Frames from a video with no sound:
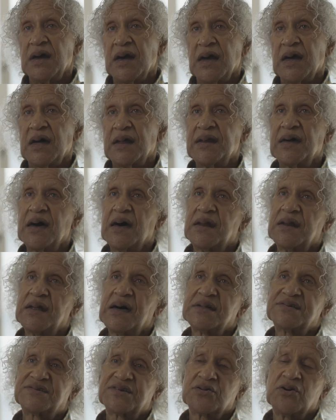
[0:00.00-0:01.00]
And, and
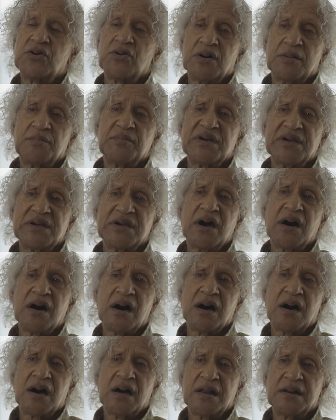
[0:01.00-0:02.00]
that's going
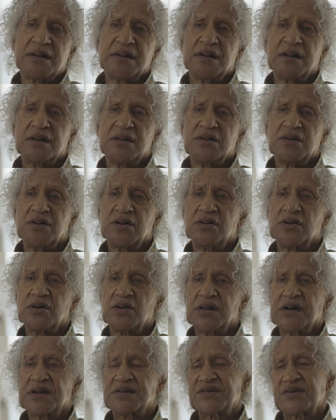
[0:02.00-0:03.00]
beyond, you
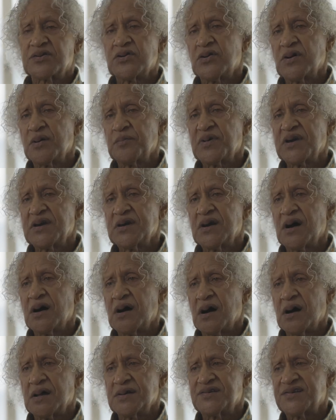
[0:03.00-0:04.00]
know, that's going
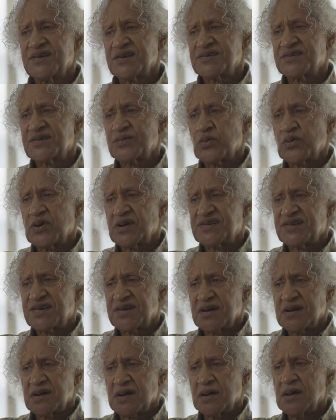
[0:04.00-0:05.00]
beyond just what's
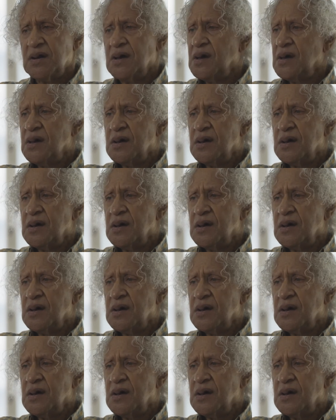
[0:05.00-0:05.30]
here